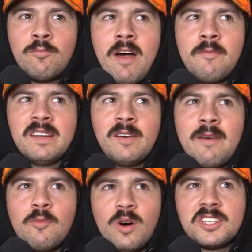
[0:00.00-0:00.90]
Bro,
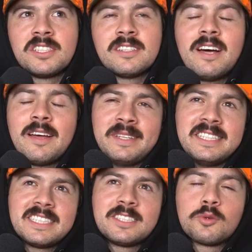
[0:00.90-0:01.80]
I've been watching. I
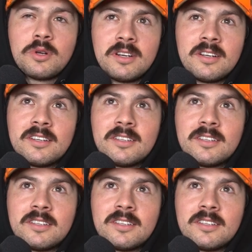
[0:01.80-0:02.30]
mean, since we're